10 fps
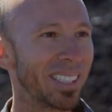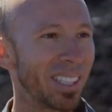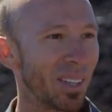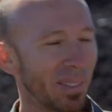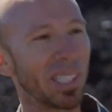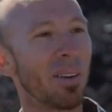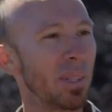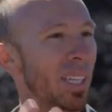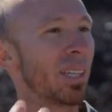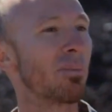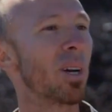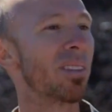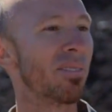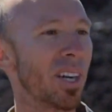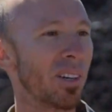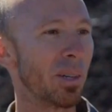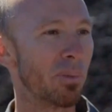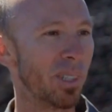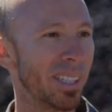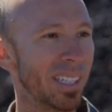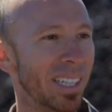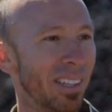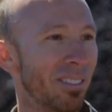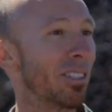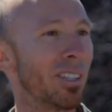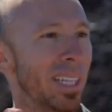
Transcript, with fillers: You know, every time you take a breath of air, you're breathing in a third